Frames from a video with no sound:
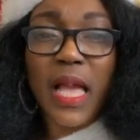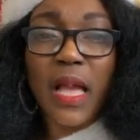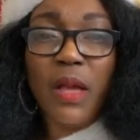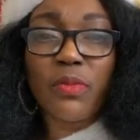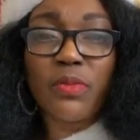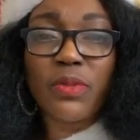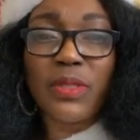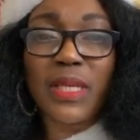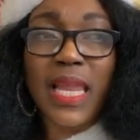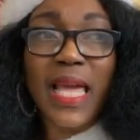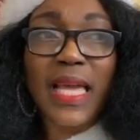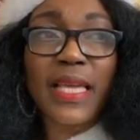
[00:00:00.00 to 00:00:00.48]
I
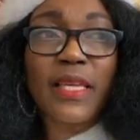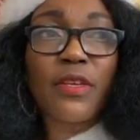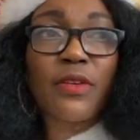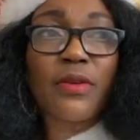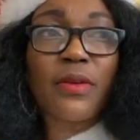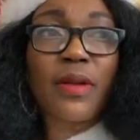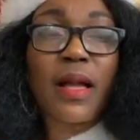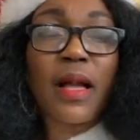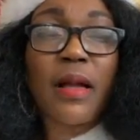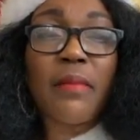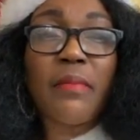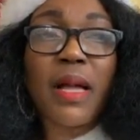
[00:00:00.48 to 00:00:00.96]
would like you
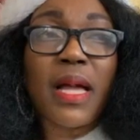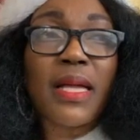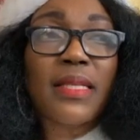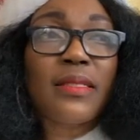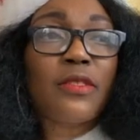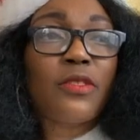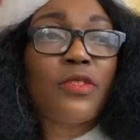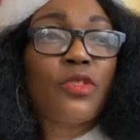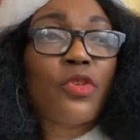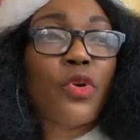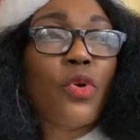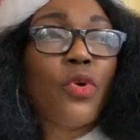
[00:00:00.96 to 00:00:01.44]
to come
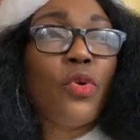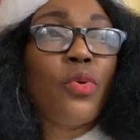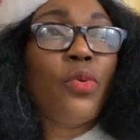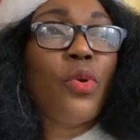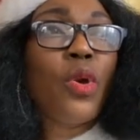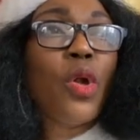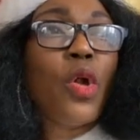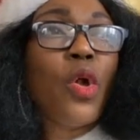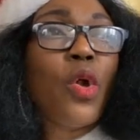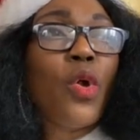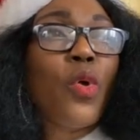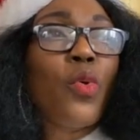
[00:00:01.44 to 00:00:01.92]
on so